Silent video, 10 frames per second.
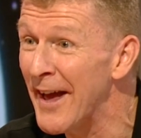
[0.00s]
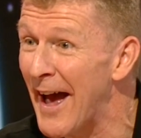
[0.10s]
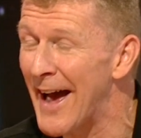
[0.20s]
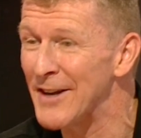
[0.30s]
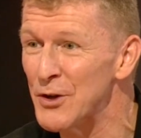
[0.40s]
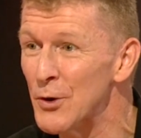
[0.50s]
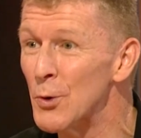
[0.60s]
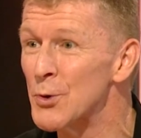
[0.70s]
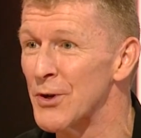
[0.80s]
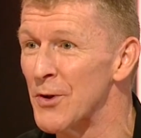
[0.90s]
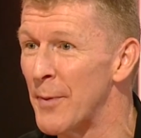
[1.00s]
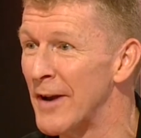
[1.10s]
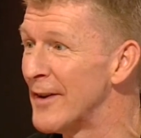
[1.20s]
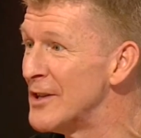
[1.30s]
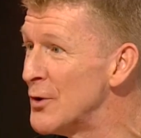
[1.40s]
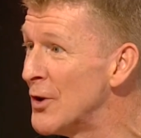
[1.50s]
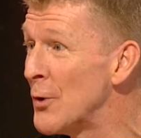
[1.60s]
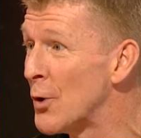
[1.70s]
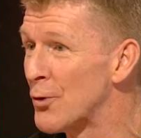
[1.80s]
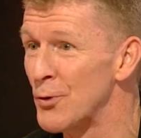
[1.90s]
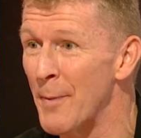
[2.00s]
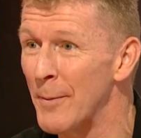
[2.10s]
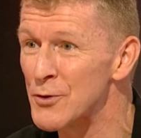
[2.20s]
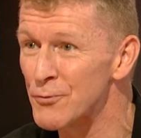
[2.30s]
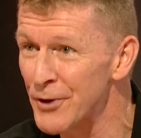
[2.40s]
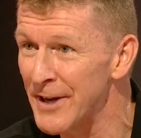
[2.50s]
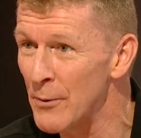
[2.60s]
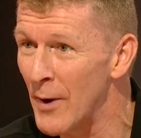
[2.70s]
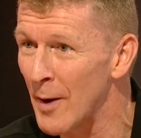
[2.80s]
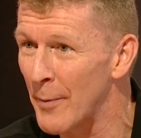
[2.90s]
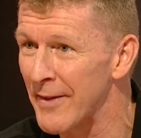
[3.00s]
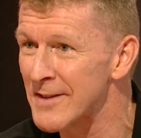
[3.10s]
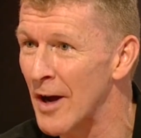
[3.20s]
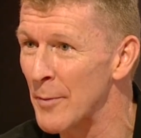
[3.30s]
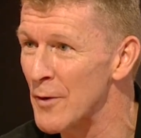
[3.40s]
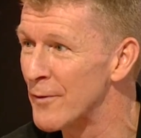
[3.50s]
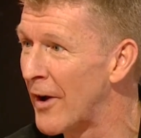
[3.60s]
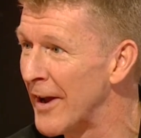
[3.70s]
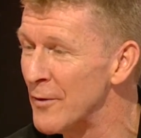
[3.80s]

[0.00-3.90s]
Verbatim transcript: and you also, the benefit is you know your crew members really well by the time you fly.